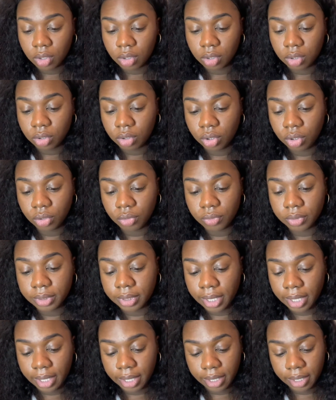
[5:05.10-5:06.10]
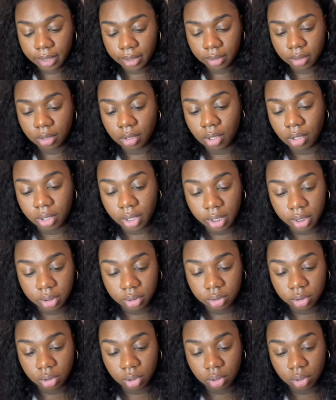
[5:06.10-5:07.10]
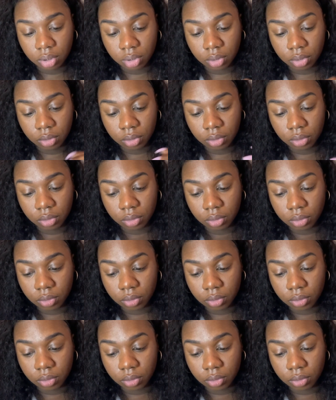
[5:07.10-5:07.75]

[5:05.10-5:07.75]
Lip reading: you get, okay, so